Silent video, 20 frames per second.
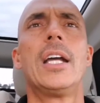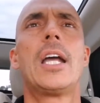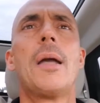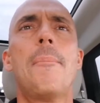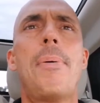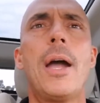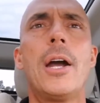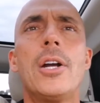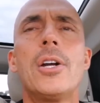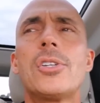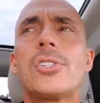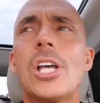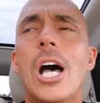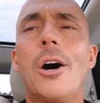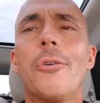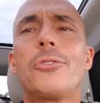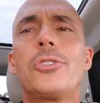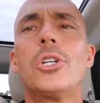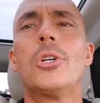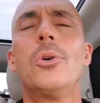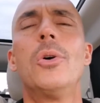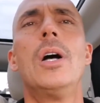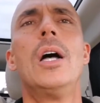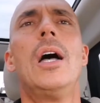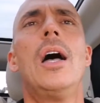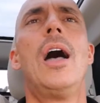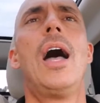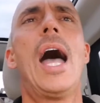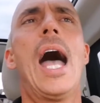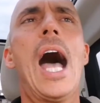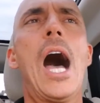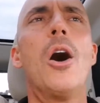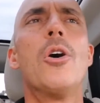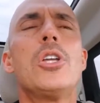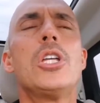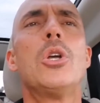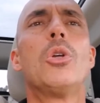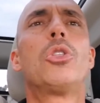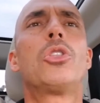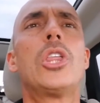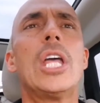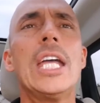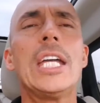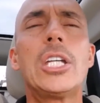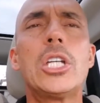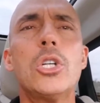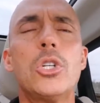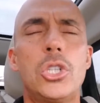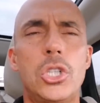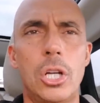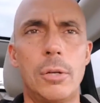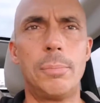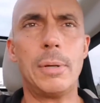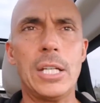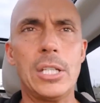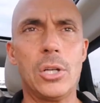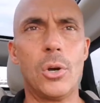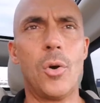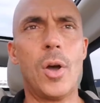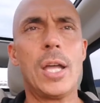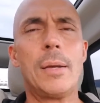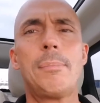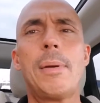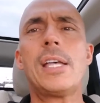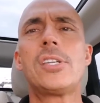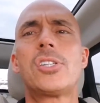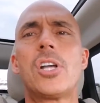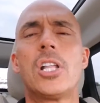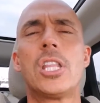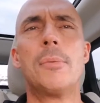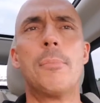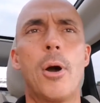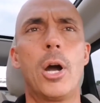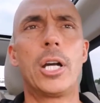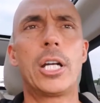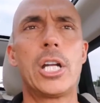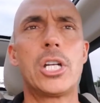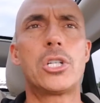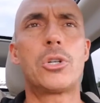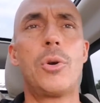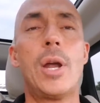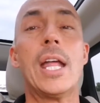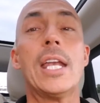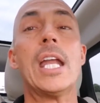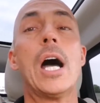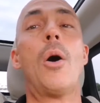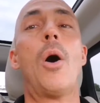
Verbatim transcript: Compare yourself to how you think you should be doing based on the market you're in.